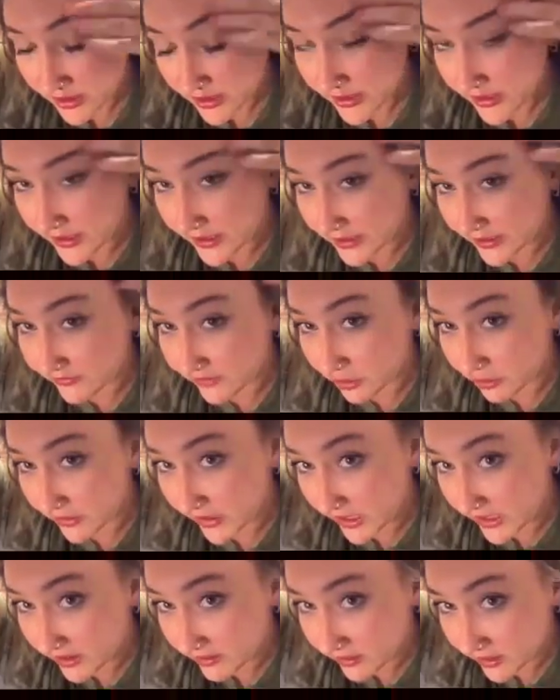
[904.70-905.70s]
And if you
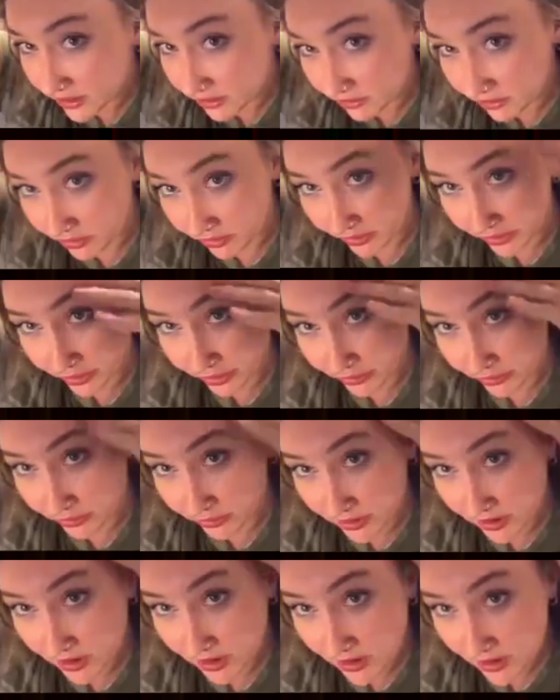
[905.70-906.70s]
got a little glue,
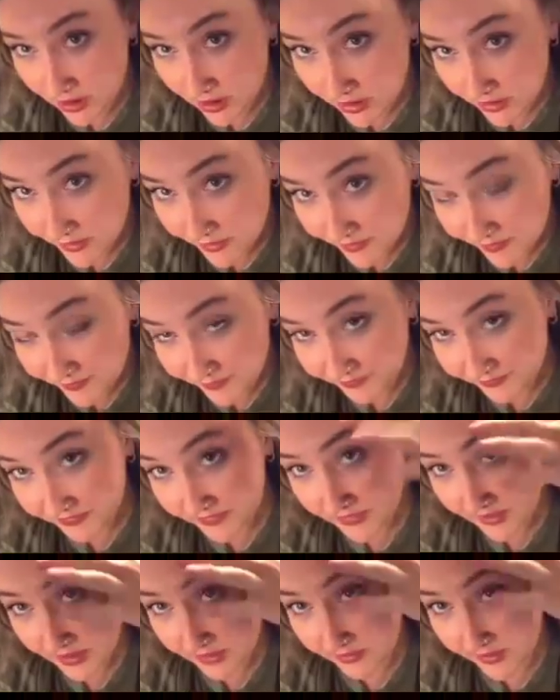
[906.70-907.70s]

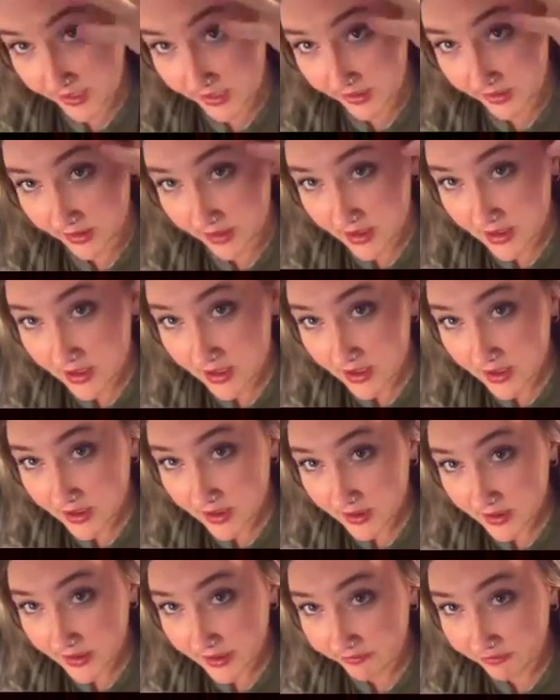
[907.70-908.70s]
like
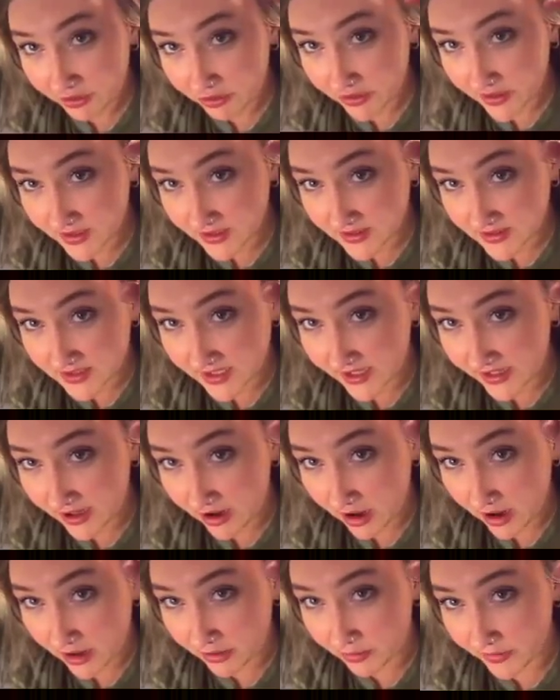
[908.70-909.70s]
if you didn't set it
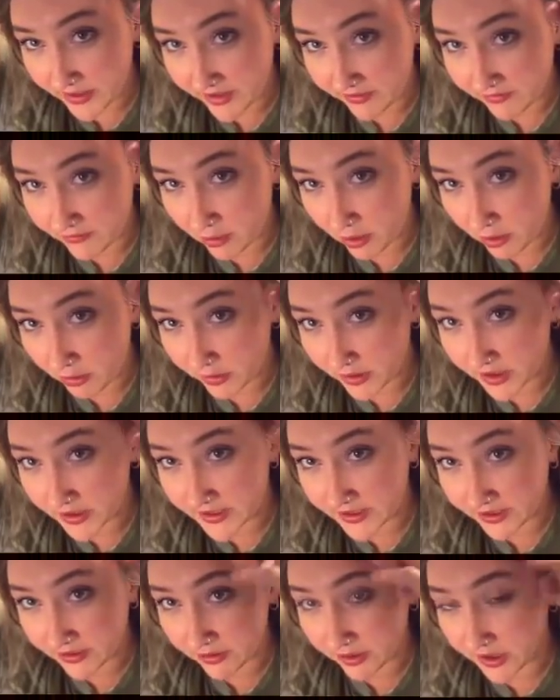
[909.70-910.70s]
all the way forward
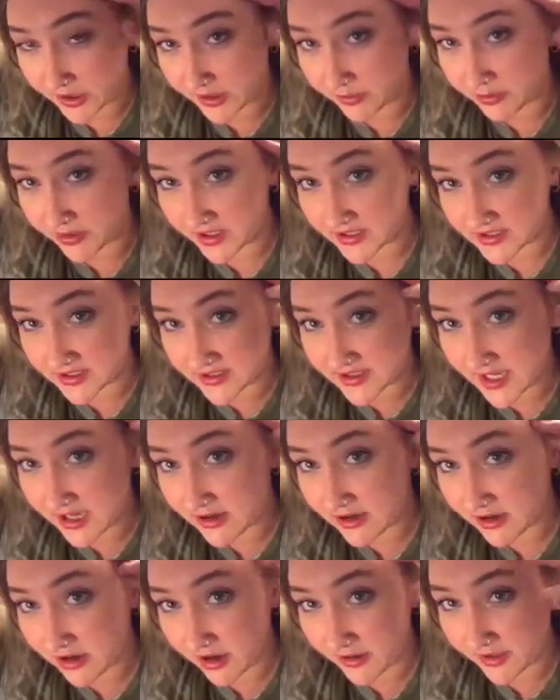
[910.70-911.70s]
and you already pressed it down
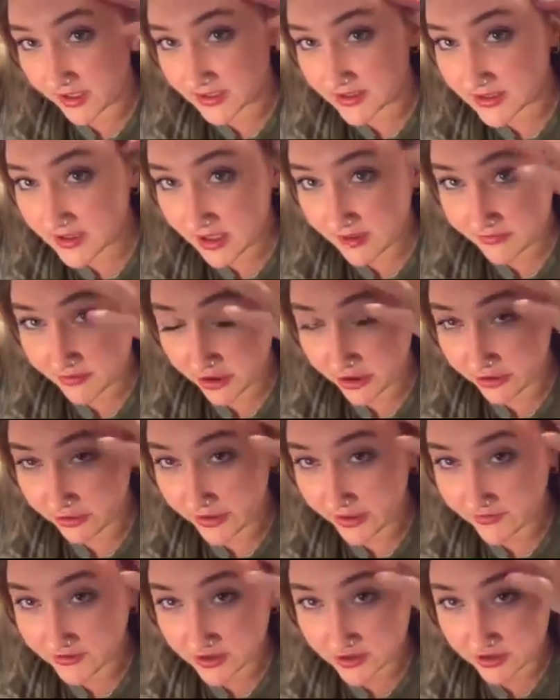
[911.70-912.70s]
and all that stuff, all you
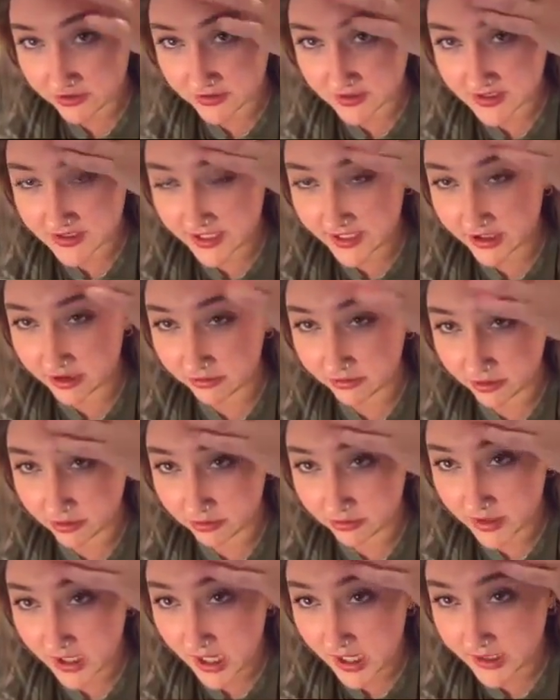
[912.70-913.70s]
have to do is take your little
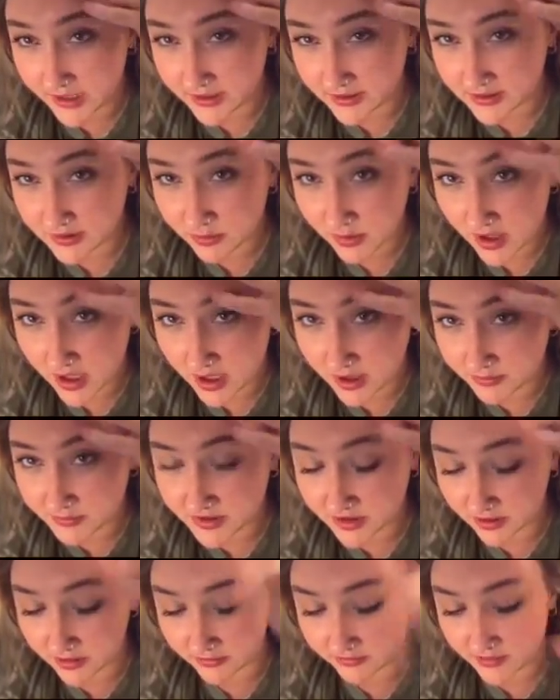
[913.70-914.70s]
cotton swabs
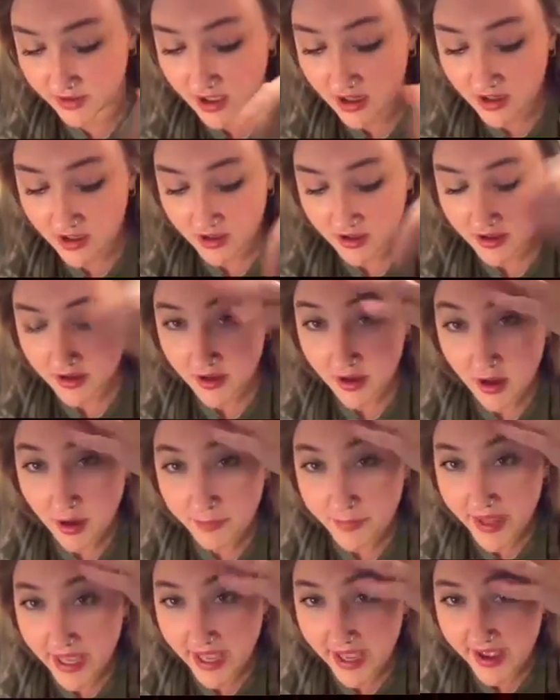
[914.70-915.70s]
or
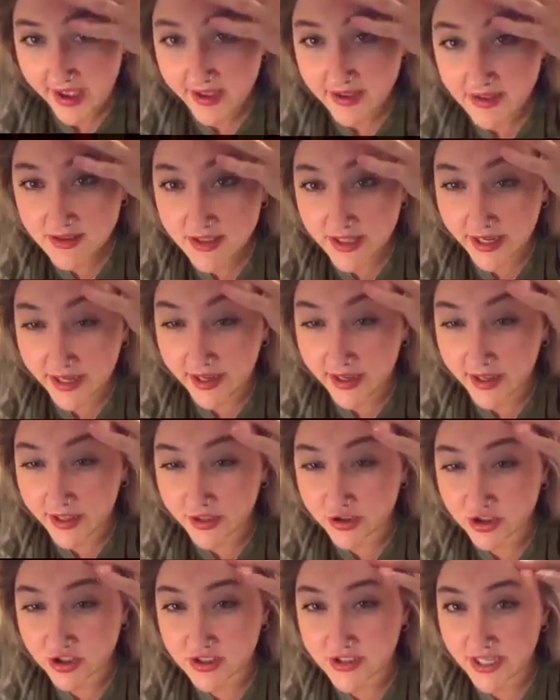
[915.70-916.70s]
pads and
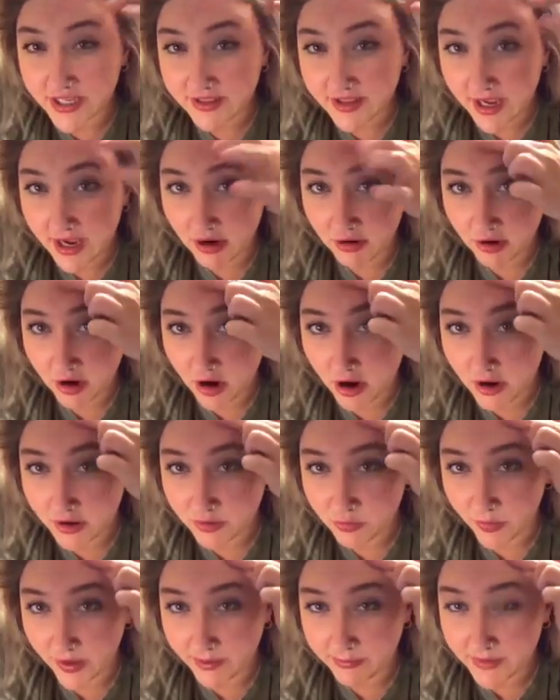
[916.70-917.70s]
just take the alcohol and
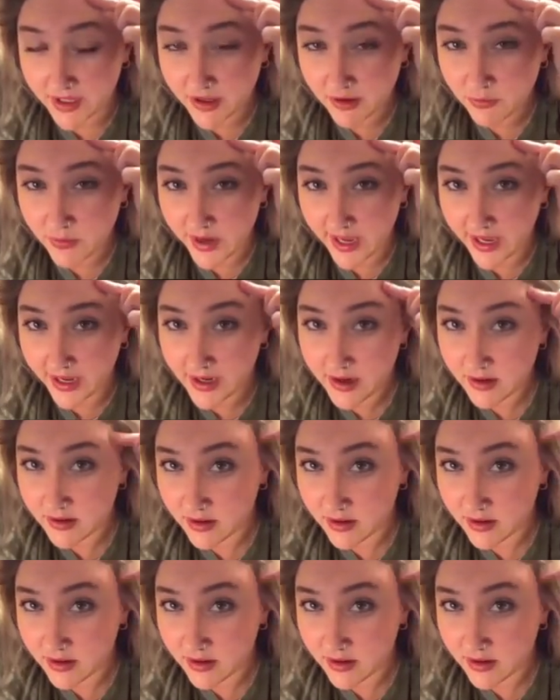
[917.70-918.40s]
wipe that away.